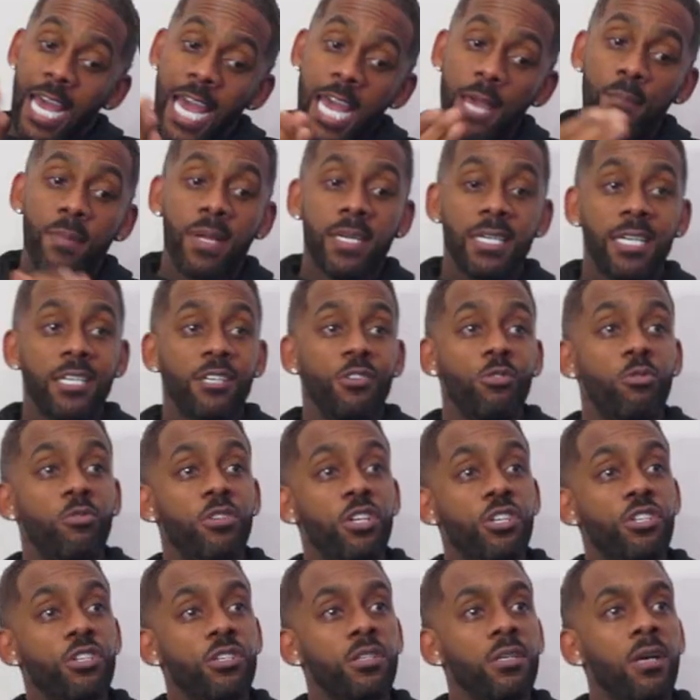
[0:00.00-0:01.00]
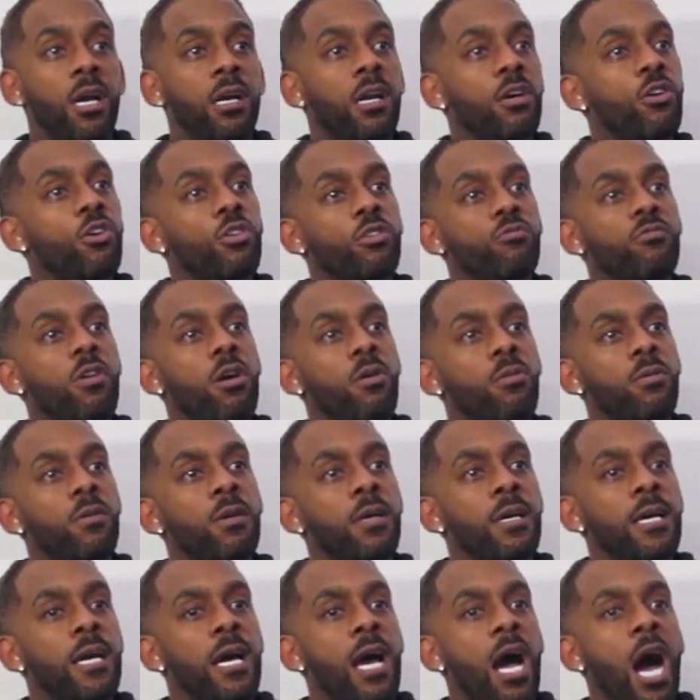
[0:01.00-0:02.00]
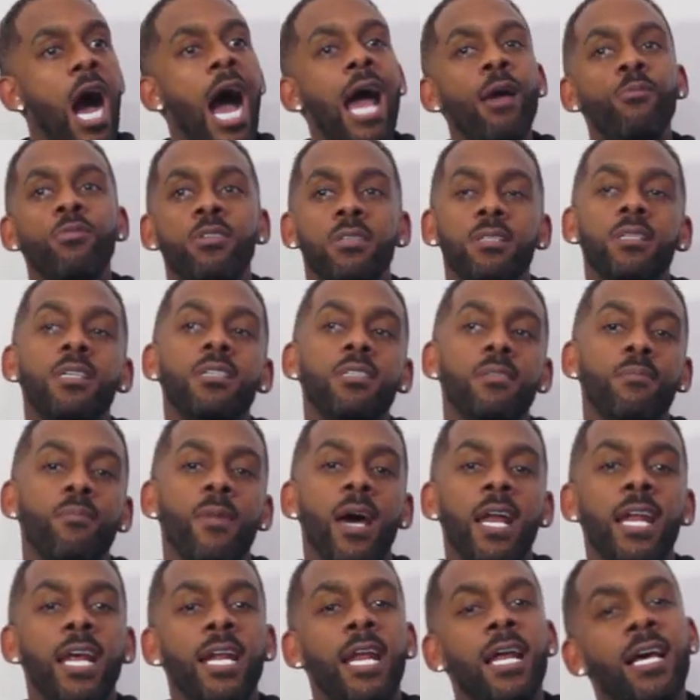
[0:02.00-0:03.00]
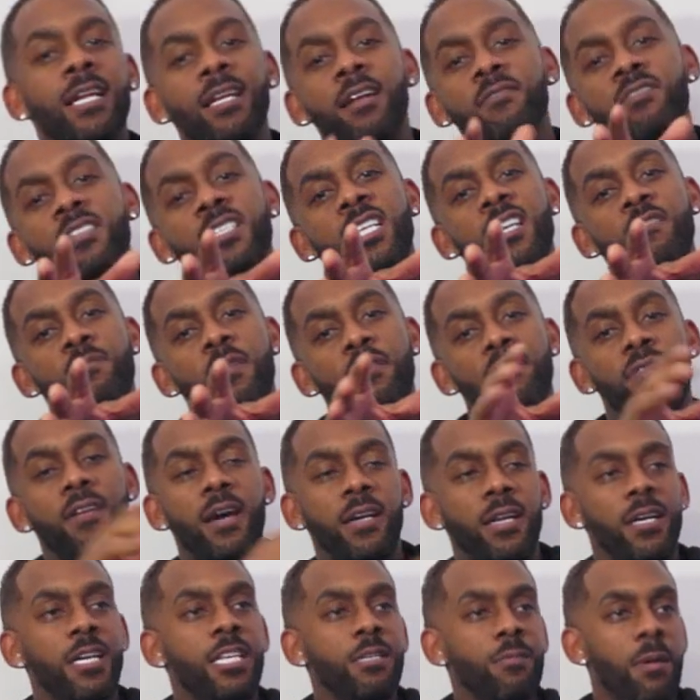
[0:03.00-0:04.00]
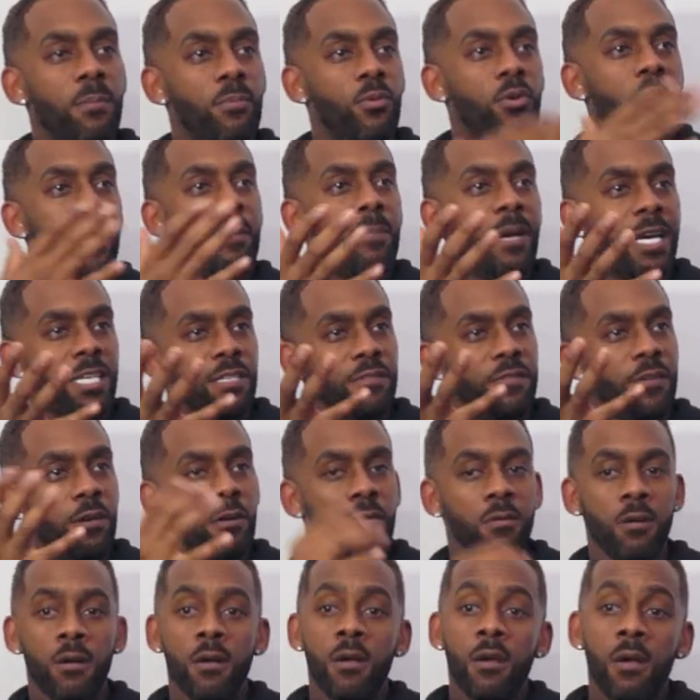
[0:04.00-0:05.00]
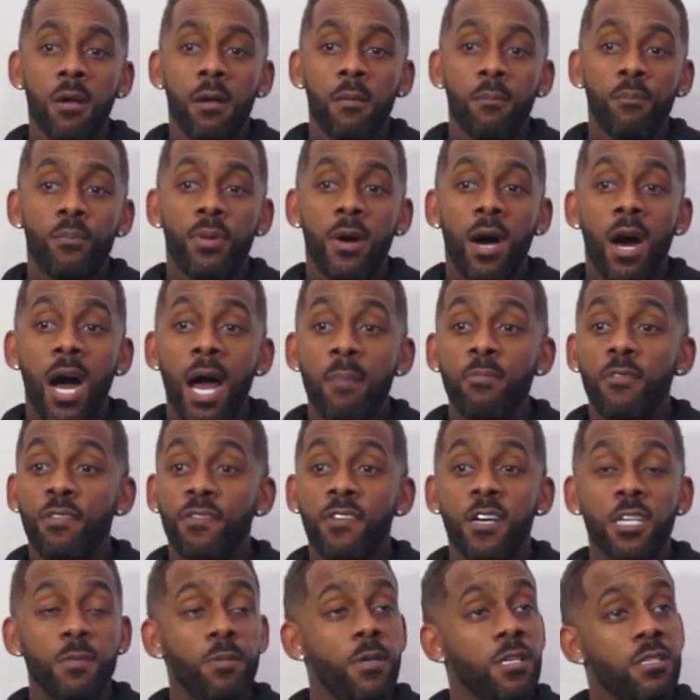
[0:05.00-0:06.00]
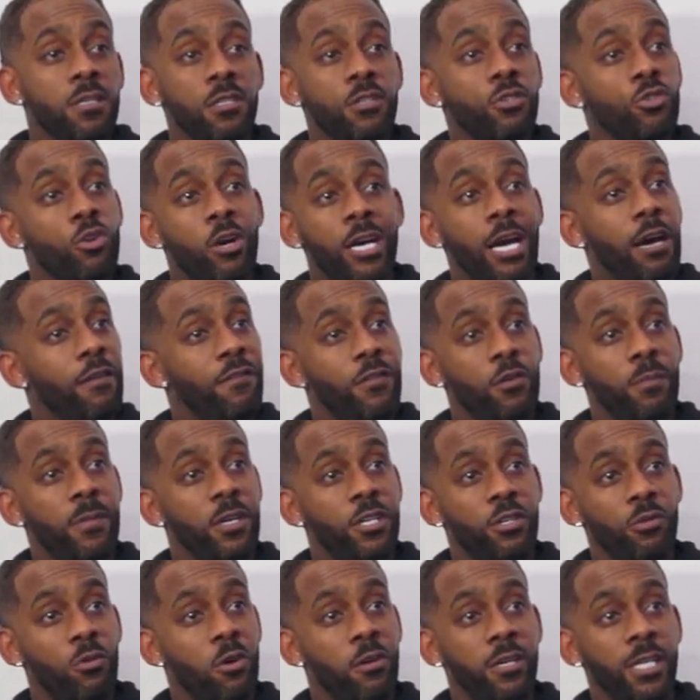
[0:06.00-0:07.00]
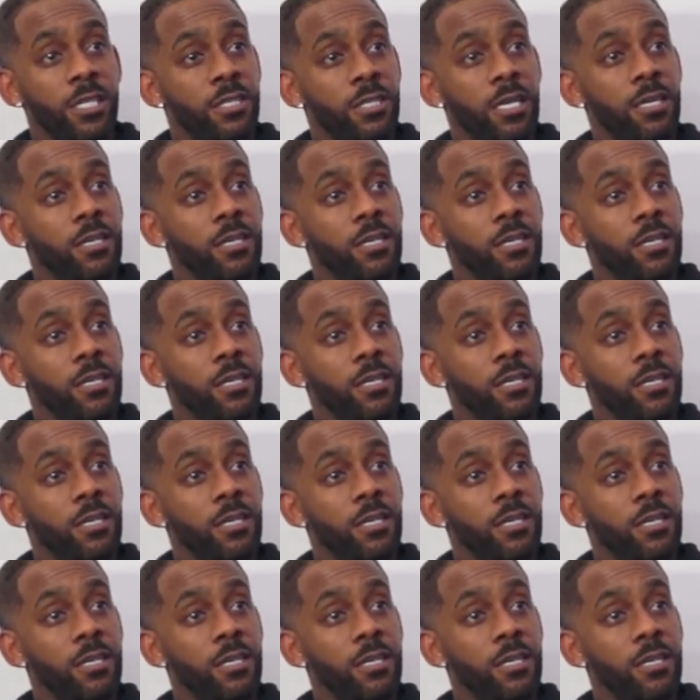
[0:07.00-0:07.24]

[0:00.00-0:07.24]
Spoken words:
Came in, did the audition, and I got the role. Listen, man, and I love Steve McFadden, he's my boy, he plays Phil. But I'm the first person to knock out Phil Mitchell on EastEnders.